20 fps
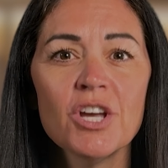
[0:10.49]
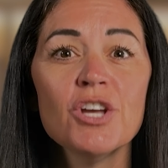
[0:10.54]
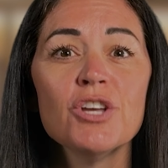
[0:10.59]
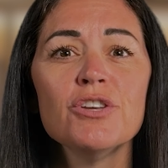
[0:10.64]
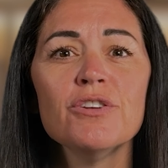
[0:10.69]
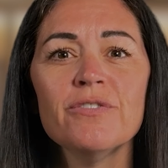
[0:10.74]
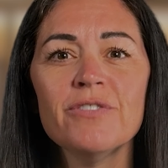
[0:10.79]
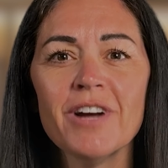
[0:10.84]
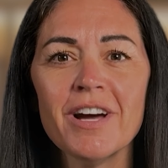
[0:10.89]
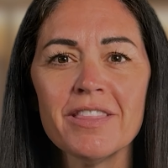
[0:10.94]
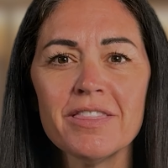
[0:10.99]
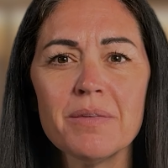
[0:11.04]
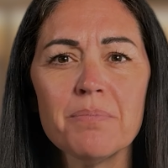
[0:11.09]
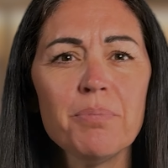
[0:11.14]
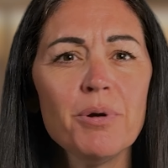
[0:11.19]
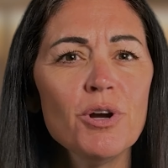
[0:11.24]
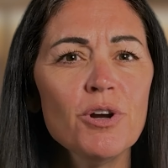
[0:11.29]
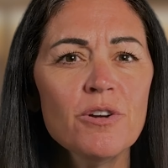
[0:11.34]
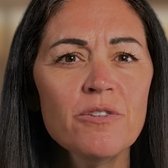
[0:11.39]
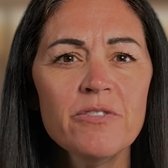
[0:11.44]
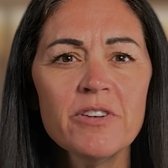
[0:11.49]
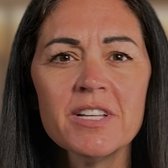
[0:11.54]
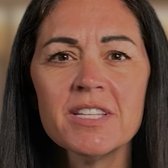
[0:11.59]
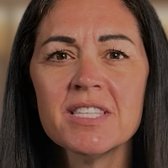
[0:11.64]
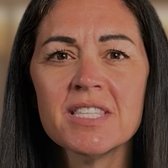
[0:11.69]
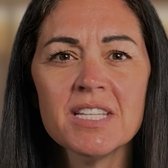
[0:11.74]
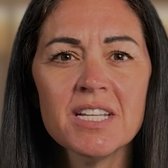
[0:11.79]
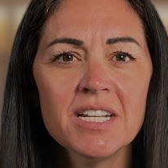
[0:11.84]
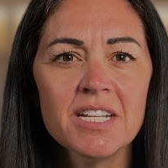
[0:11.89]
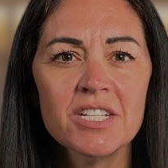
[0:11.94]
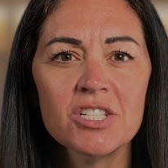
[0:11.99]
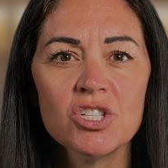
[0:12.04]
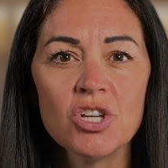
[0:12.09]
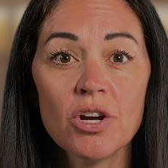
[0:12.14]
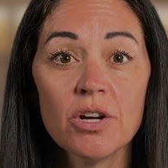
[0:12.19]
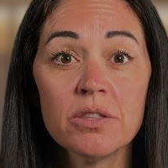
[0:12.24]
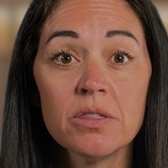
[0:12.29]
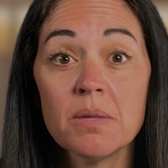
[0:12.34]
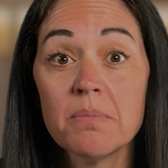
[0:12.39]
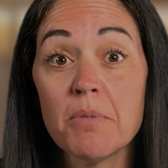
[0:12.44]
You've got the perfect seating
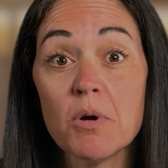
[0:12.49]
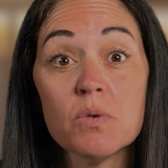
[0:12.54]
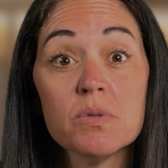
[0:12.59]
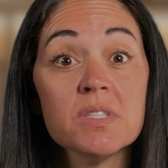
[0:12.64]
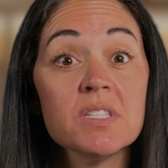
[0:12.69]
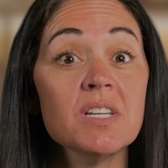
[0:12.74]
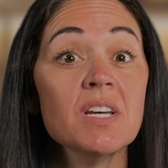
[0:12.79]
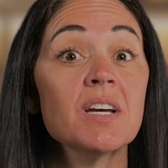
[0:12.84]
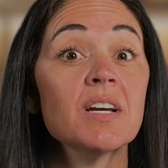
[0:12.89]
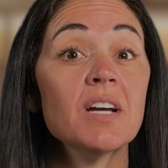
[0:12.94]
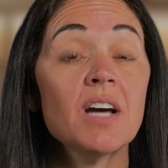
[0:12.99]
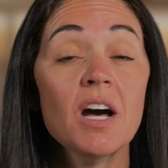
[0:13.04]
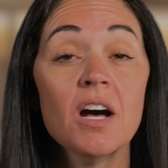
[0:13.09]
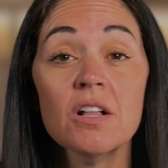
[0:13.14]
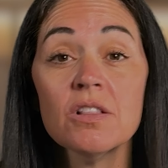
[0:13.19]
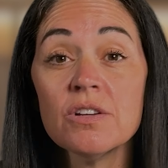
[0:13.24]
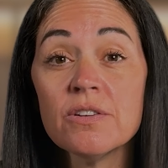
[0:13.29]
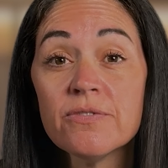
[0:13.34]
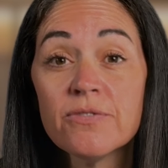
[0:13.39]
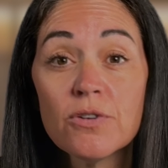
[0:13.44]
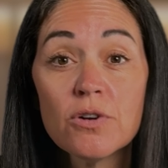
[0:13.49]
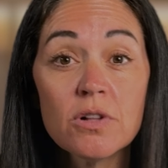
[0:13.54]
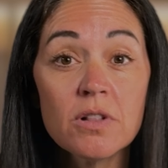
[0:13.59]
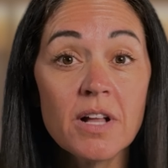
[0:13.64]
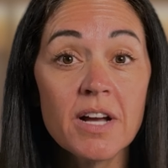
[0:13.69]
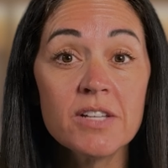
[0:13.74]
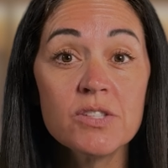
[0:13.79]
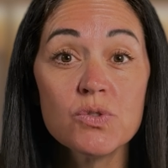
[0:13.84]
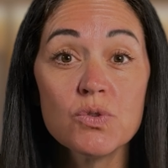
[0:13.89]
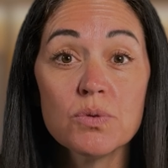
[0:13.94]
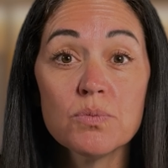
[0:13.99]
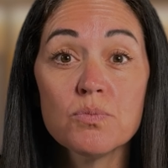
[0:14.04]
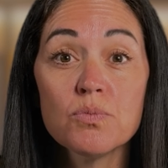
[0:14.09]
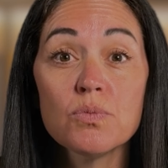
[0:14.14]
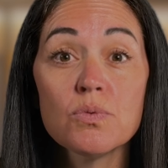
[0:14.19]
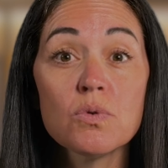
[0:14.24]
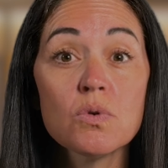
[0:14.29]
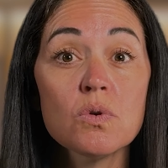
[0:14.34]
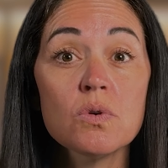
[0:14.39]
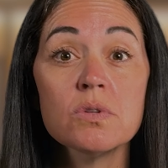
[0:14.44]
chart, the most colorful classroom
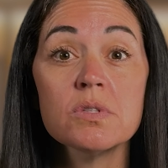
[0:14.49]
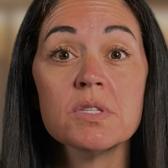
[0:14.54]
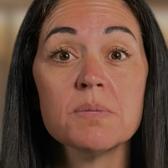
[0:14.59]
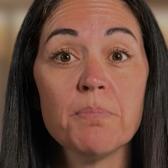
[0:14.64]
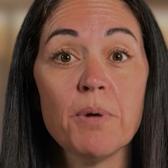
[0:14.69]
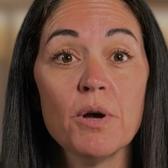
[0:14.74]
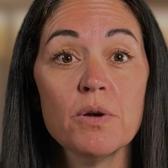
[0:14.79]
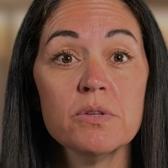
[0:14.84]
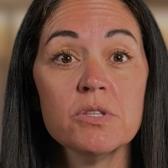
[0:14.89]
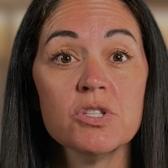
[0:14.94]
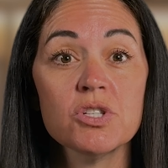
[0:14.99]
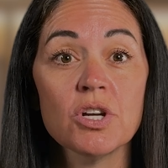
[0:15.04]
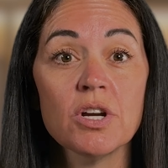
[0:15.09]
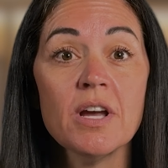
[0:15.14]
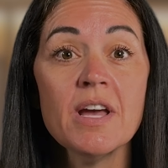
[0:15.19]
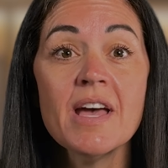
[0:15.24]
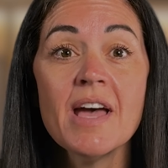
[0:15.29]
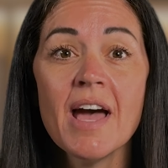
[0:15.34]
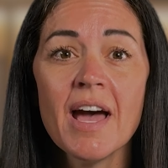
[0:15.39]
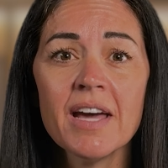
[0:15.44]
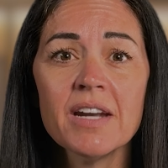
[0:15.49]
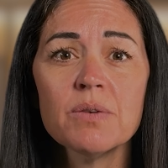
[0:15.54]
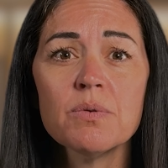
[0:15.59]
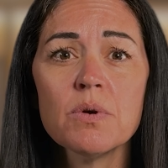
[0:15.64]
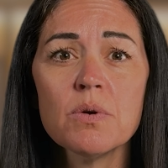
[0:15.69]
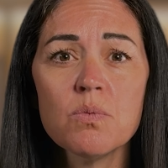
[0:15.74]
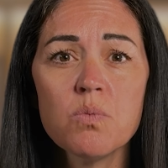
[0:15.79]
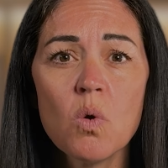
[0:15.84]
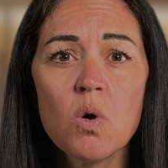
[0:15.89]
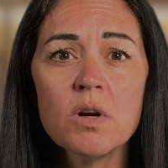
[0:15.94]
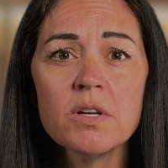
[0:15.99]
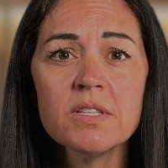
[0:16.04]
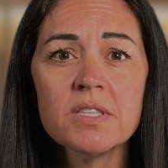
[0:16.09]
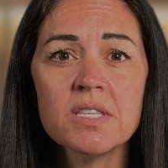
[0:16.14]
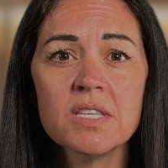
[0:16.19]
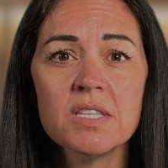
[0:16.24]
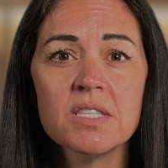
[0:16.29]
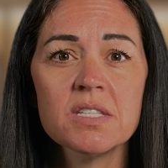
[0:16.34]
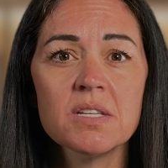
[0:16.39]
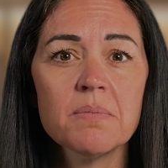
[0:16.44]
rules poster, and a reward
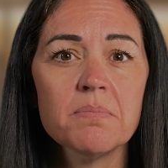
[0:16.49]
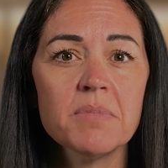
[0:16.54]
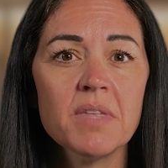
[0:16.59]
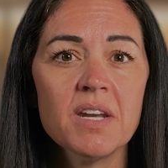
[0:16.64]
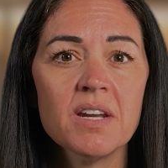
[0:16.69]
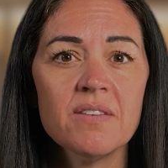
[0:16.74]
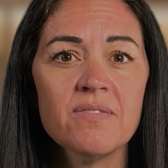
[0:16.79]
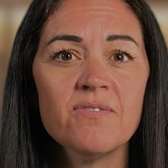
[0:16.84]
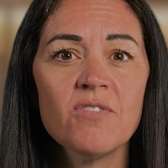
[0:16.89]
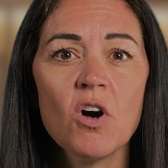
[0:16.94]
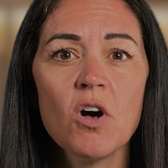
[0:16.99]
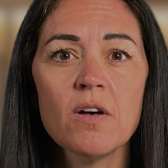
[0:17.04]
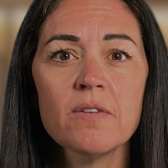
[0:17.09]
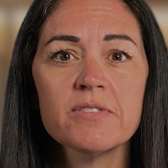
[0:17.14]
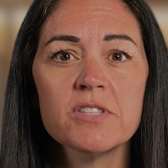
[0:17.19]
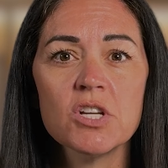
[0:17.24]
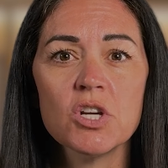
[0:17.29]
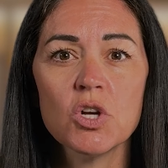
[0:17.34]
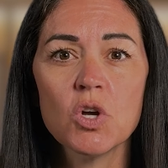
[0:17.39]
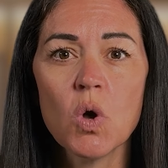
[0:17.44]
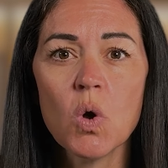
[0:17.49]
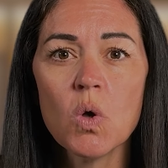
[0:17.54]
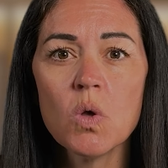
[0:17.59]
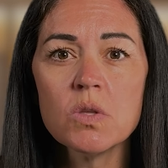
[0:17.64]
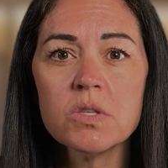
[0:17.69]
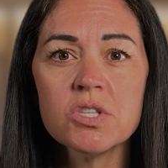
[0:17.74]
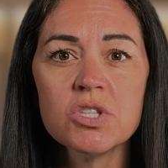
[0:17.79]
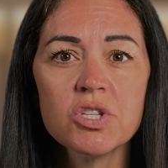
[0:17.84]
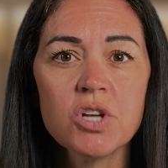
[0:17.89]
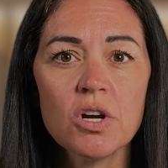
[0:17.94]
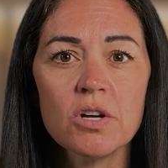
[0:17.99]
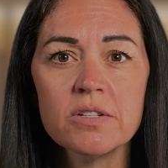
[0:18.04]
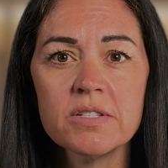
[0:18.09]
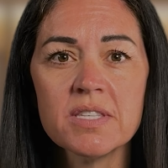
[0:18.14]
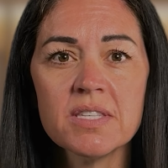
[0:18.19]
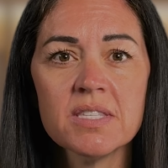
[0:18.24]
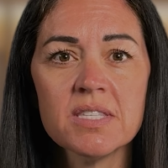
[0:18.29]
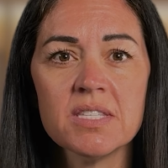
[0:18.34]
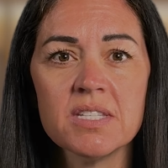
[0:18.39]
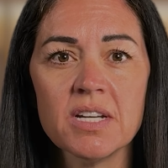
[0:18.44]
system that involves gold stars
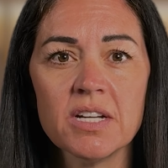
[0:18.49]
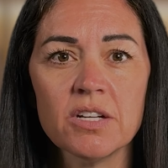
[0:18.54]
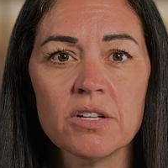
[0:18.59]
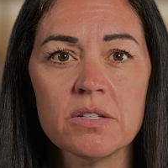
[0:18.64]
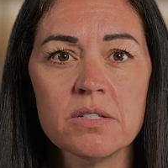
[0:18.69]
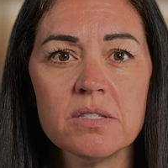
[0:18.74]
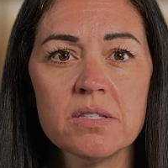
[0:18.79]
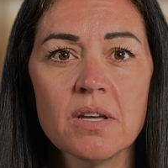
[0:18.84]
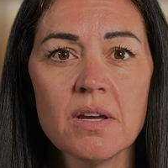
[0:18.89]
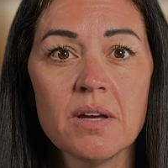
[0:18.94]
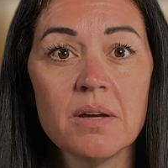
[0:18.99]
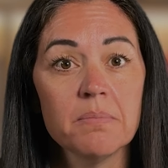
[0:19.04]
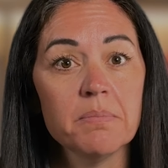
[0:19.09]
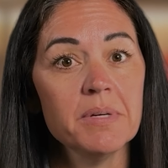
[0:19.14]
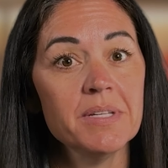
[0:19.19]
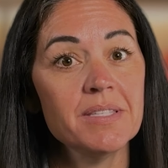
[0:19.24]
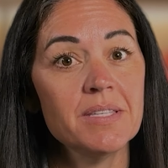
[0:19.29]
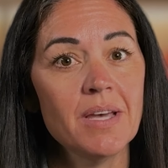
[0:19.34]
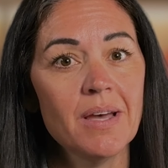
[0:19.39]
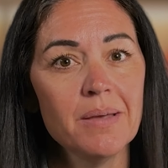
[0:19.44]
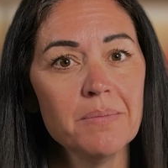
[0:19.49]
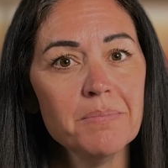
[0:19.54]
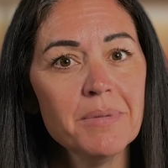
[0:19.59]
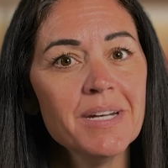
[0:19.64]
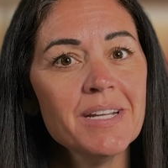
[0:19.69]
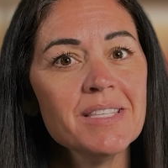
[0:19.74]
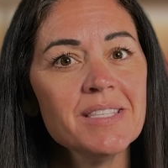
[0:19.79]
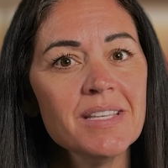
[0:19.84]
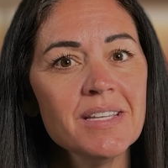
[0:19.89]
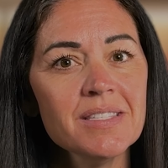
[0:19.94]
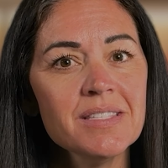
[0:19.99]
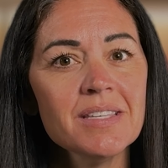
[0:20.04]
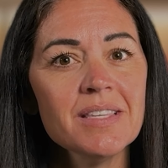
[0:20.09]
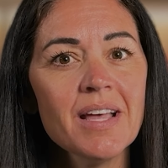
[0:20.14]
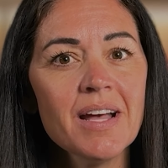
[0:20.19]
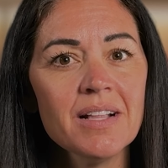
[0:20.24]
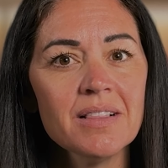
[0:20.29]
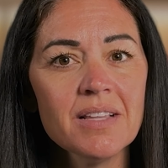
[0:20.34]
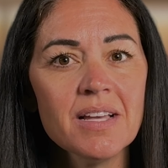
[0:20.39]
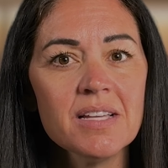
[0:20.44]
and stickers. But 10 minutes into
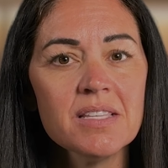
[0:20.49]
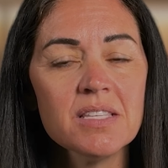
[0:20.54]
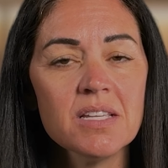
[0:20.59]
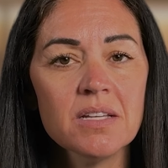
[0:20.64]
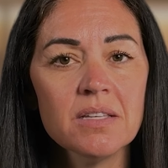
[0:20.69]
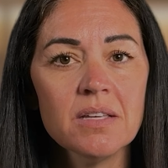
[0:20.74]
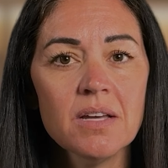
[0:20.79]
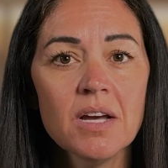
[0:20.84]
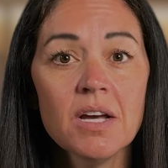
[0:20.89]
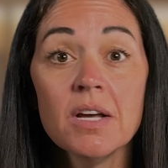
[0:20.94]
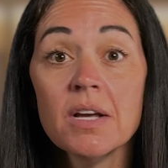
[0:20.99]
that lesson,